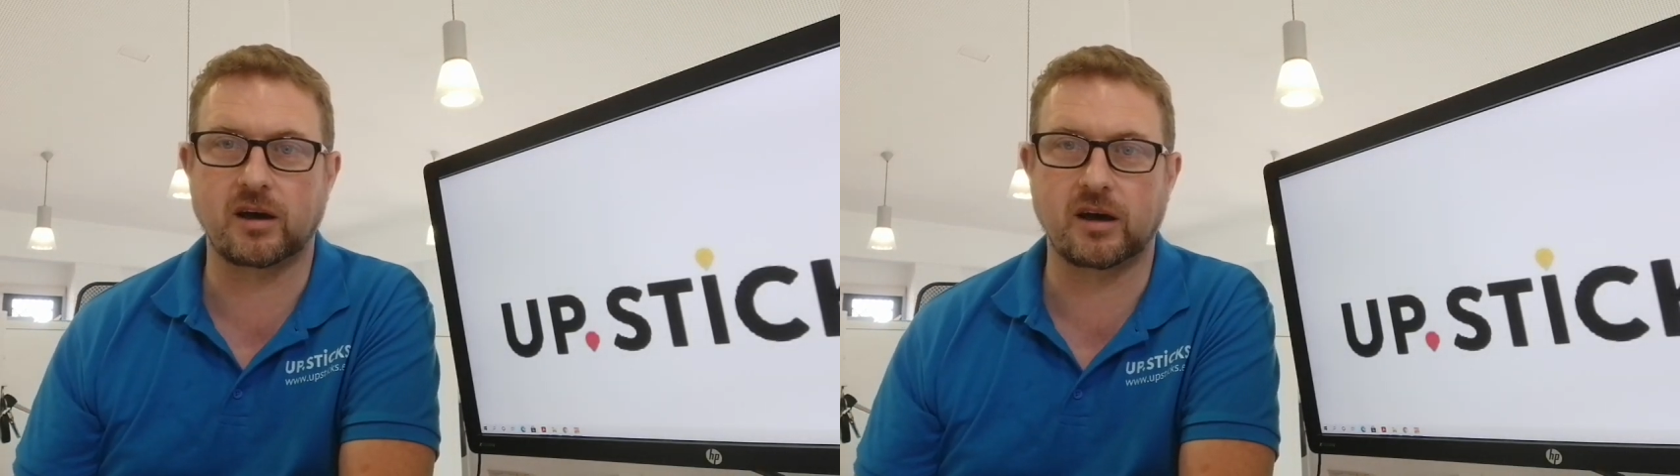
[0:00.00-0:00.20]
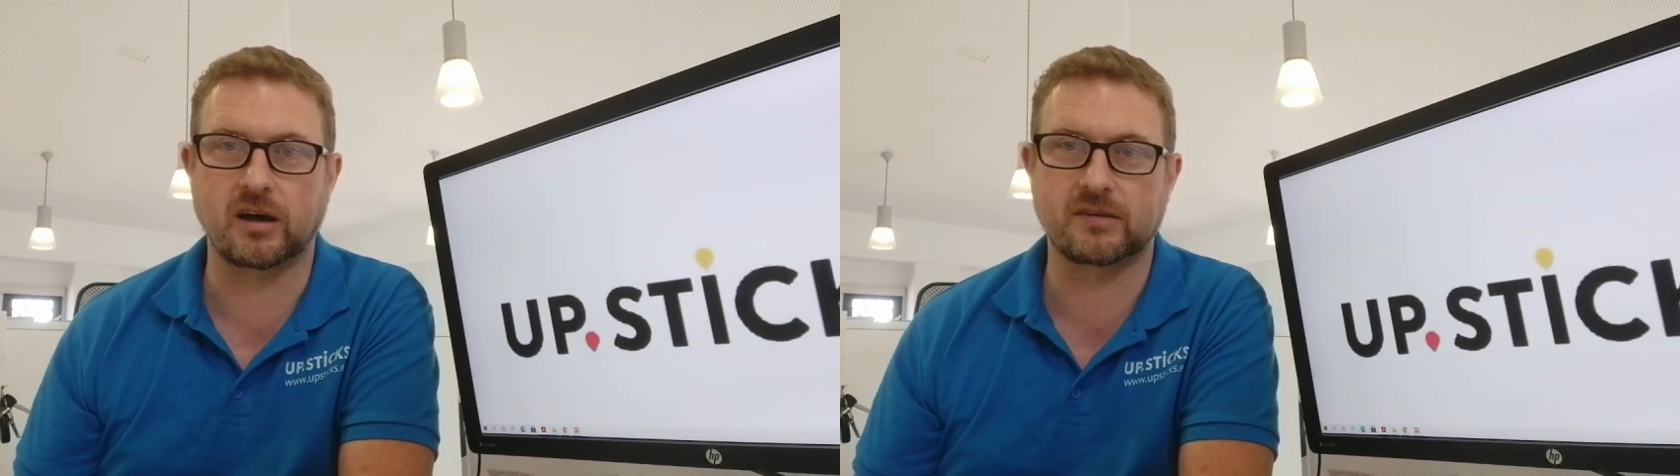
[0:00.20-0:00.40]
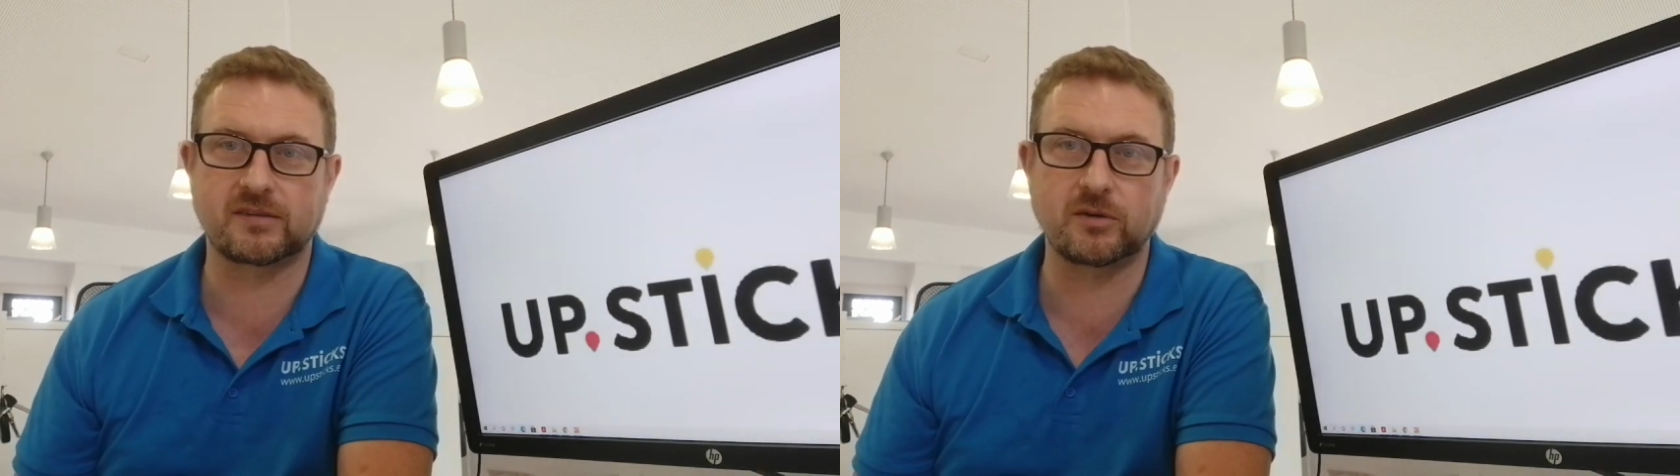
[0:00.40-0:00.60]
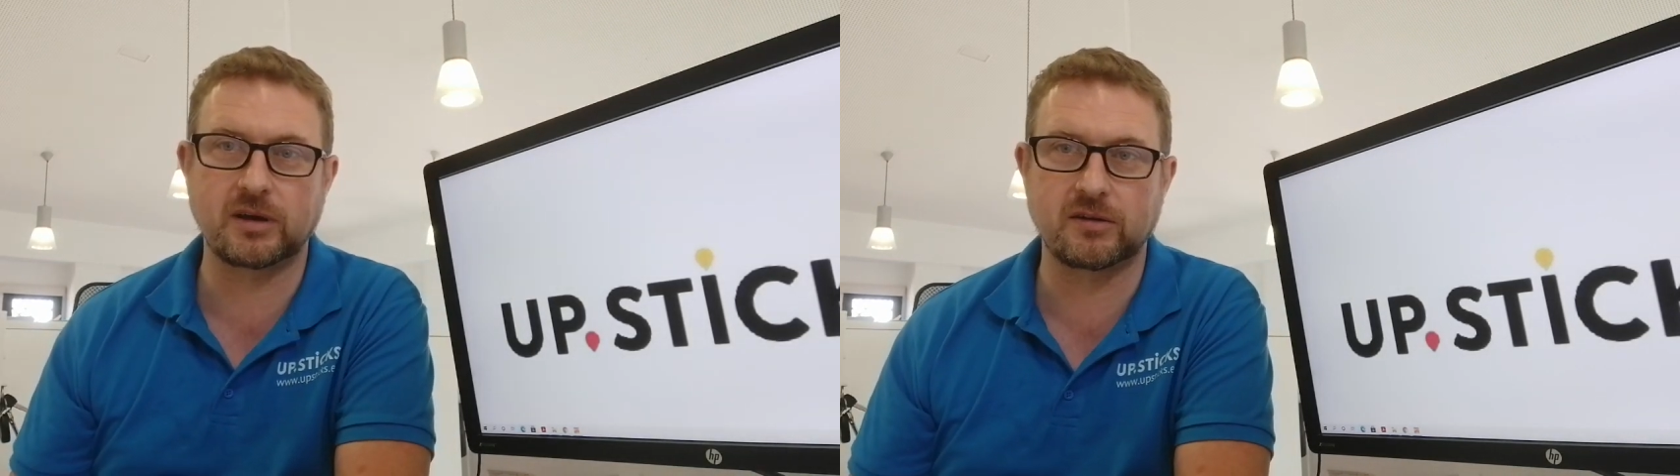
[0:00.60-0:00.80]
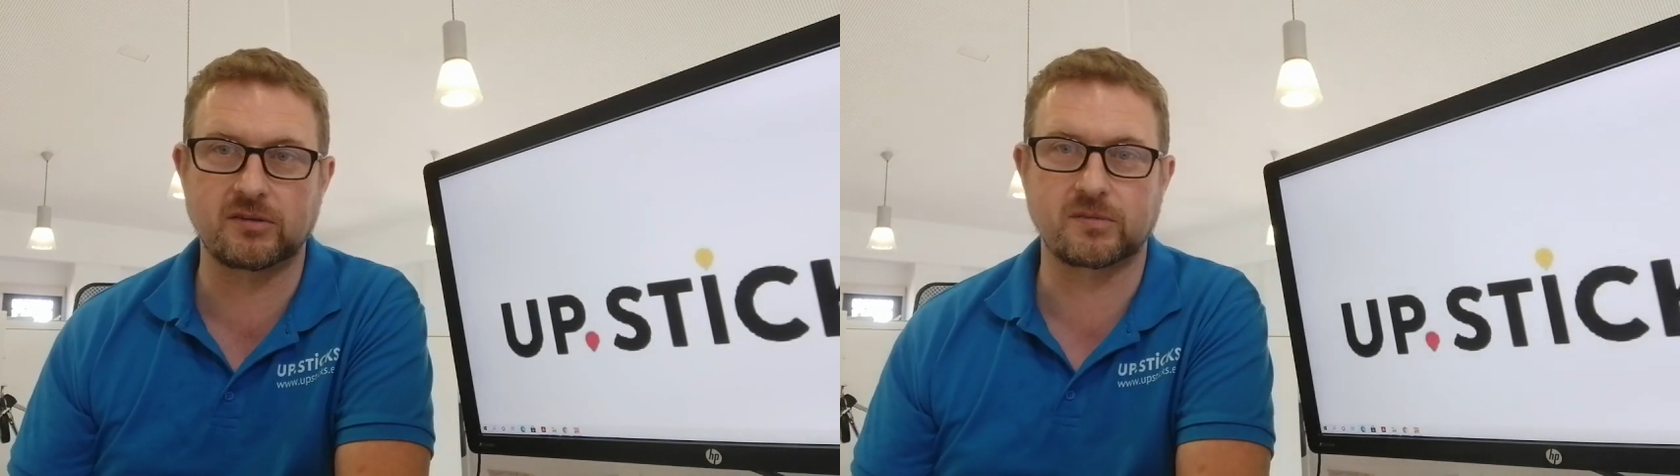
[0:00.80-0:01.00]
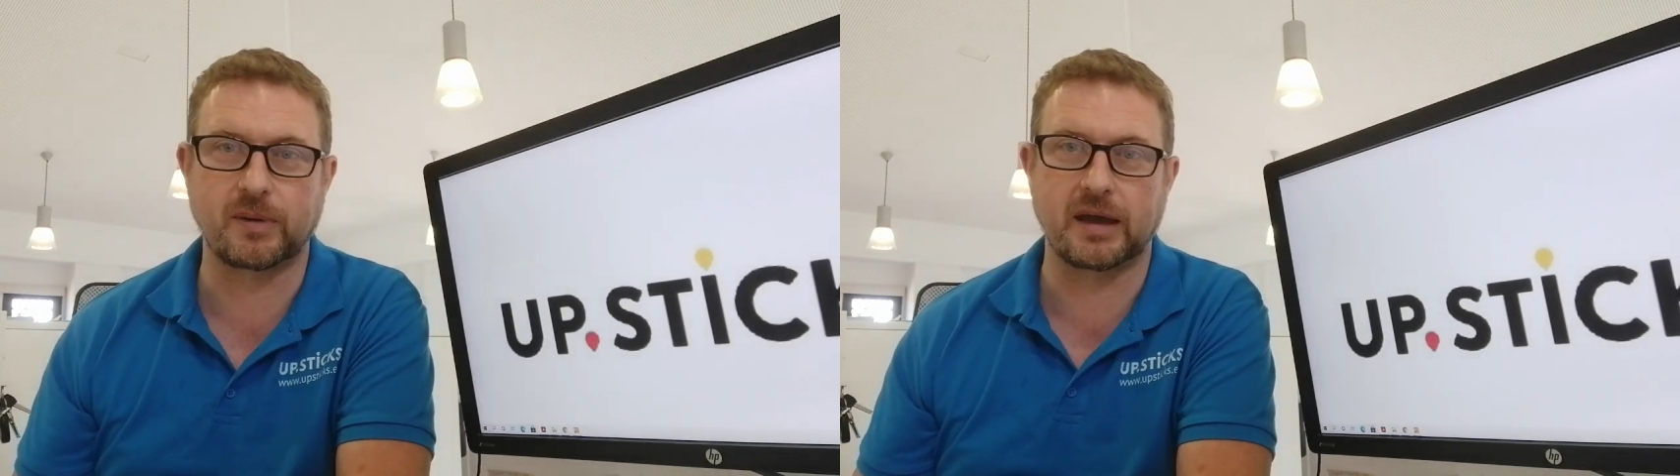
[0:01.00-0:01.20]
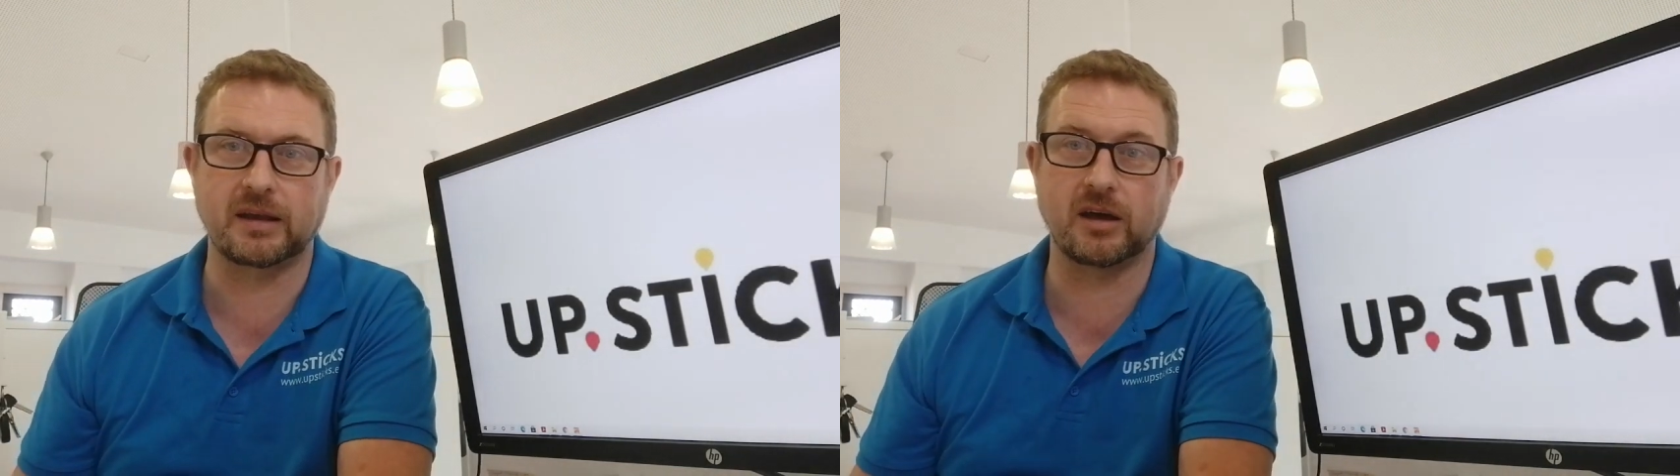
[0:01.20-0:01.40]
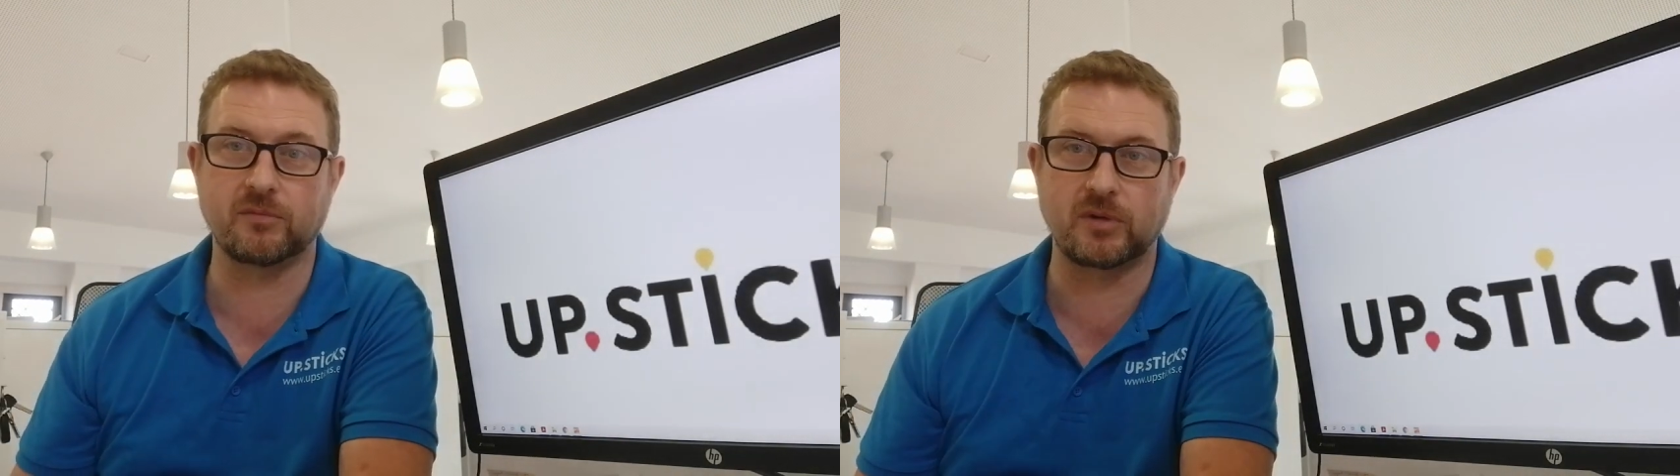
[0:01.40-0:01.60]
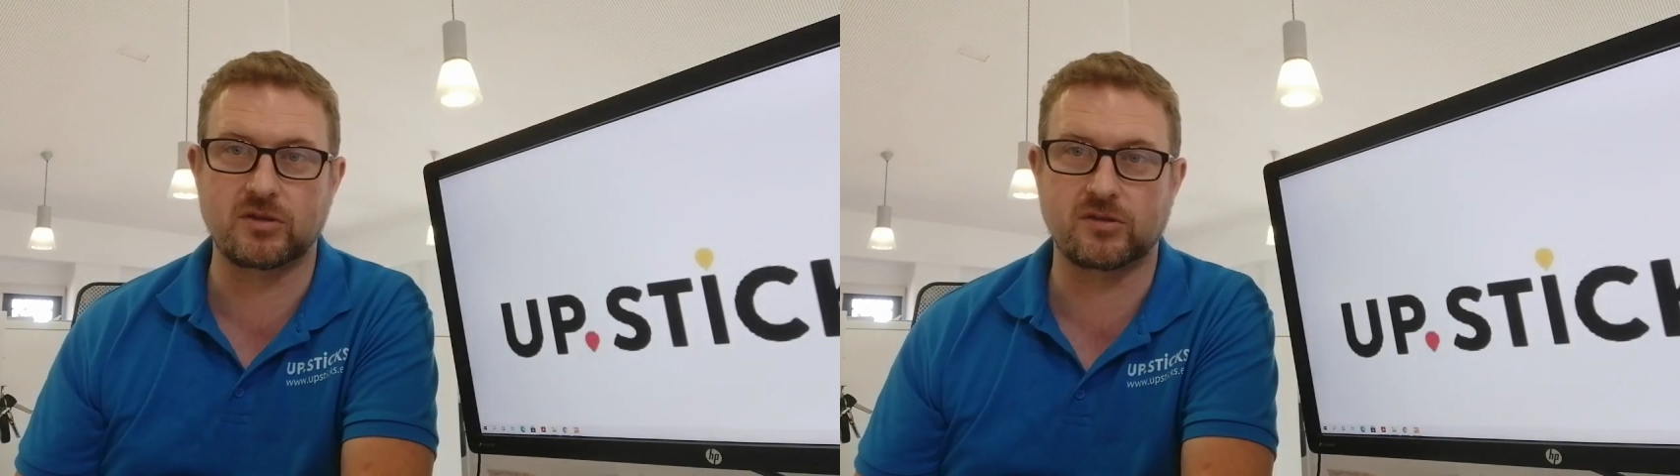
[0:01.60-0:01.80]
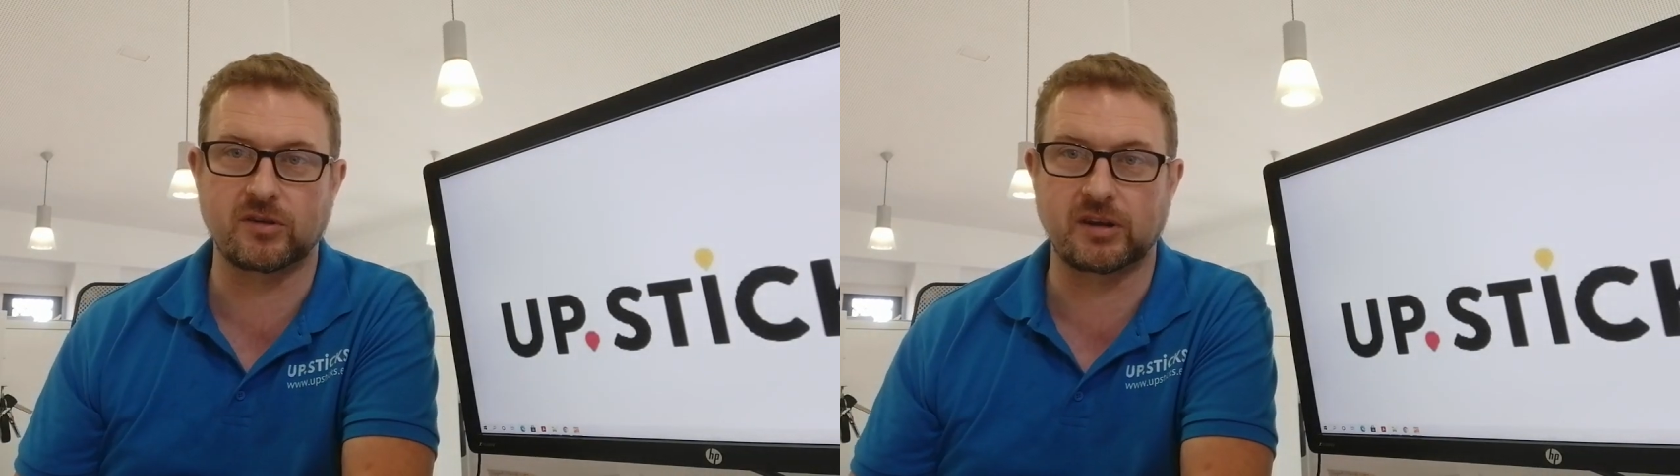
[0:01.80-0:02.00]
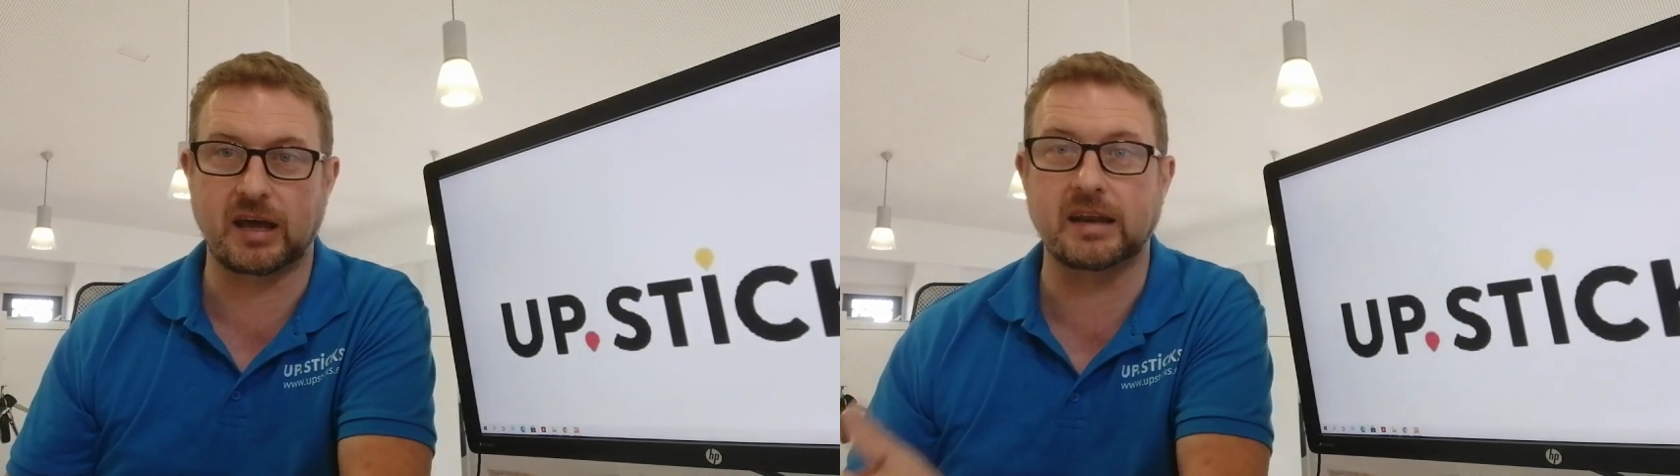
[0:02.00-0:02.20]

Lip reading: are still here in Spain, unregistered,